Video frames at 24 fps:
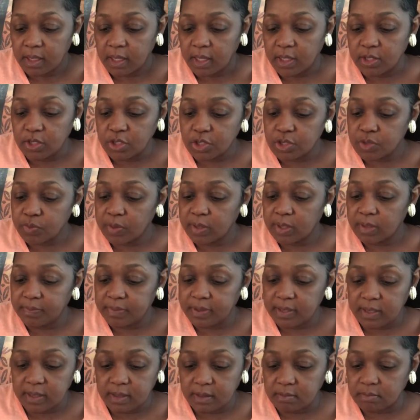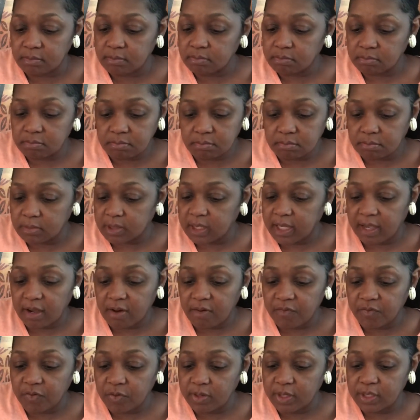And you just wanna be
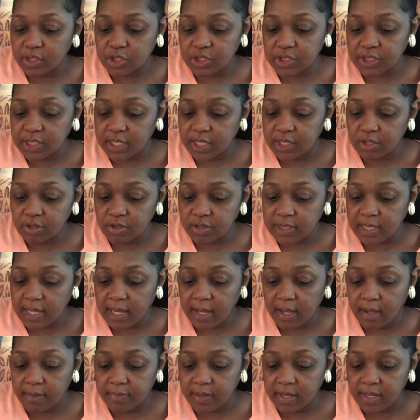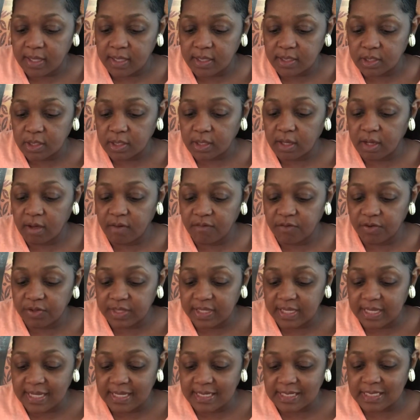careful and just take your time and cover
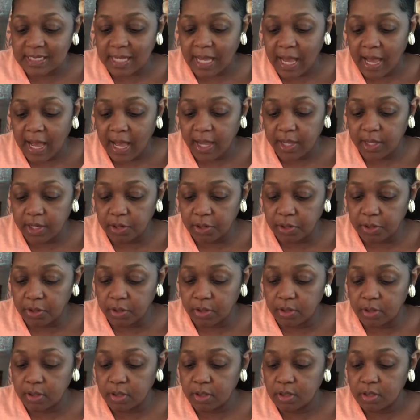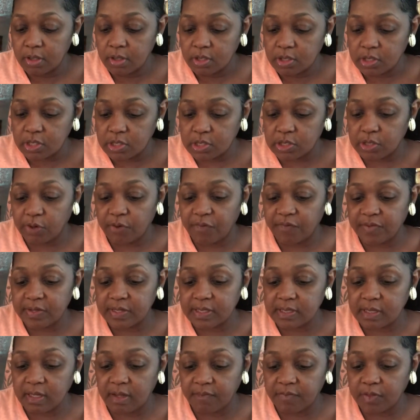the entire
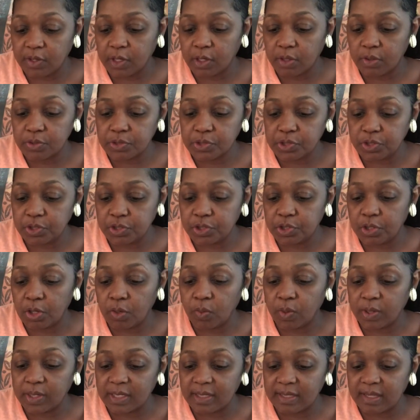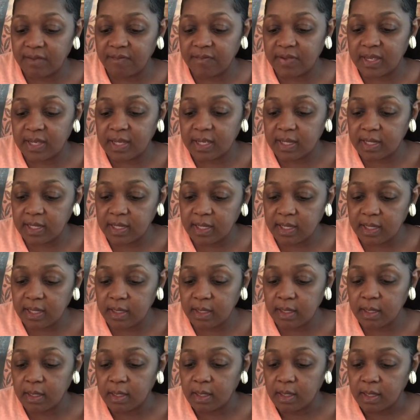surface of the coaster. You don't wanna leave
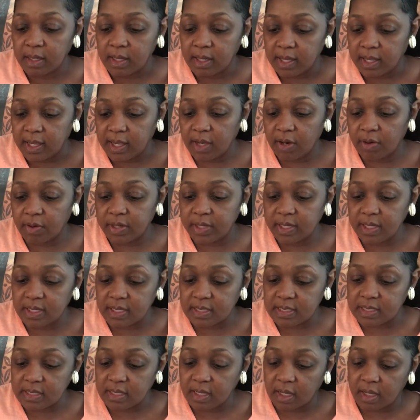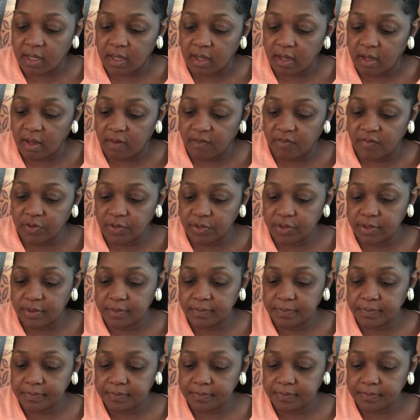any areas uncovered.